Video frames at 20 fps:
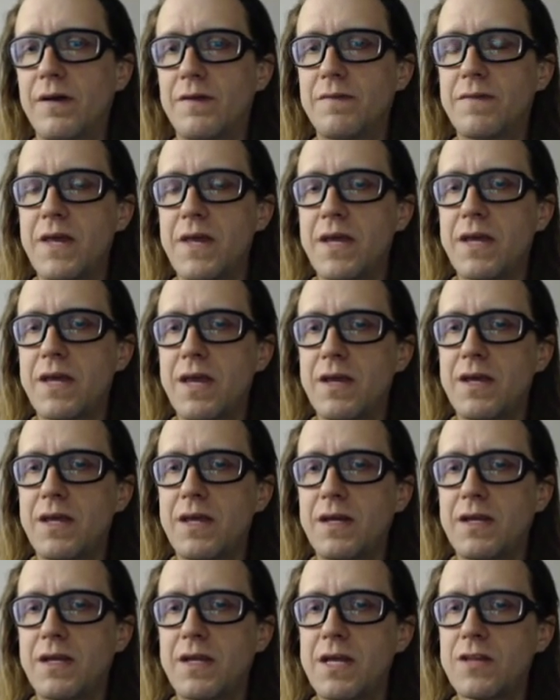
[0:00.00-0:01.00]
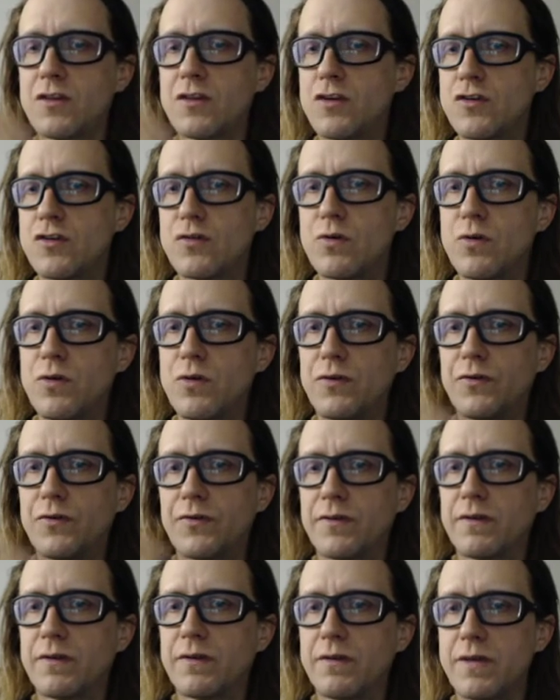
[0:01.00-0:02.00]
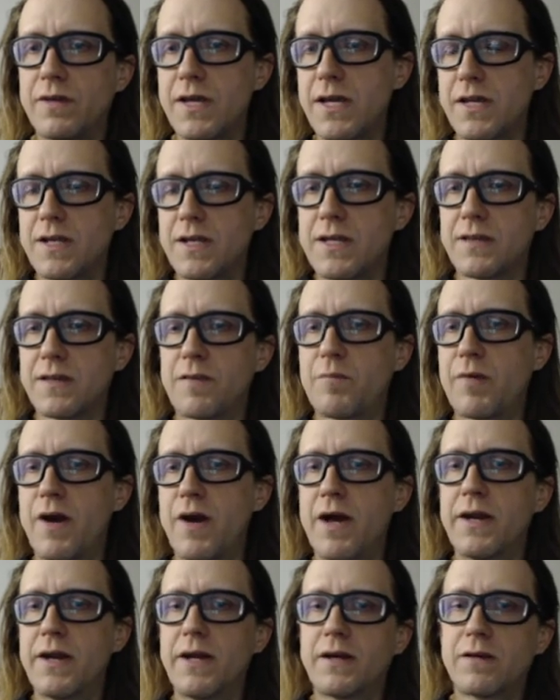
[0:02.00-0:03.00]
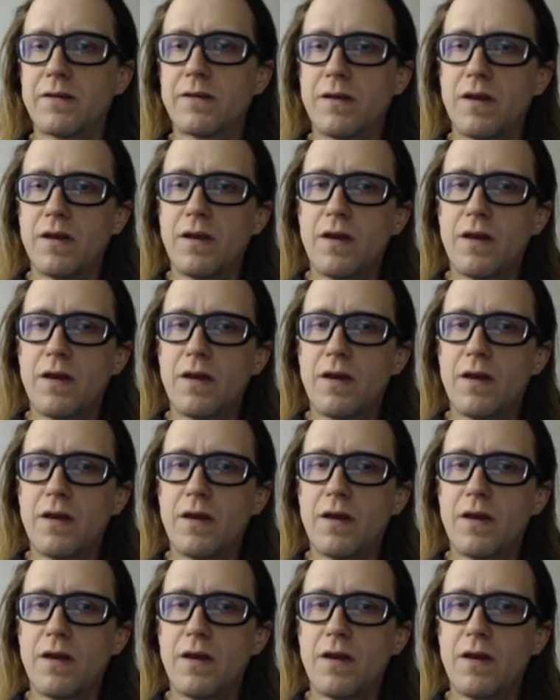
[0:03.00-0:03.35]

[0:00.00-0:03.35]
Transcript: they can get the jewels, they can get the product.